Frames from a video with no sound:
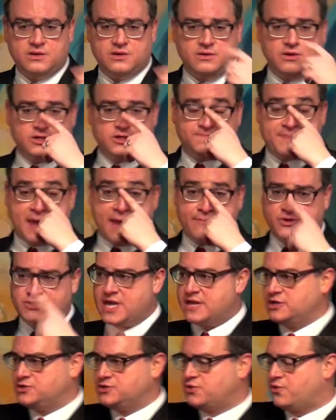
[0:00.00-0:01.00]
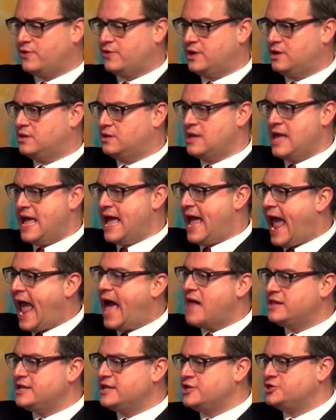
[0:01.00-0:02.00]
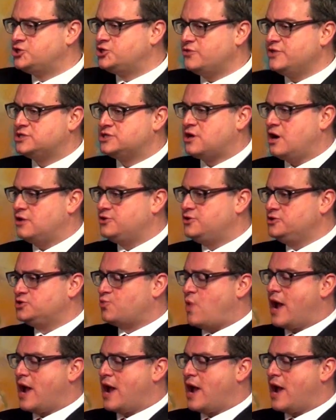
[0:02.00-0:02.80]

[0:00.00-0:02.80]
newspaper's editorial alley to show these cartoons.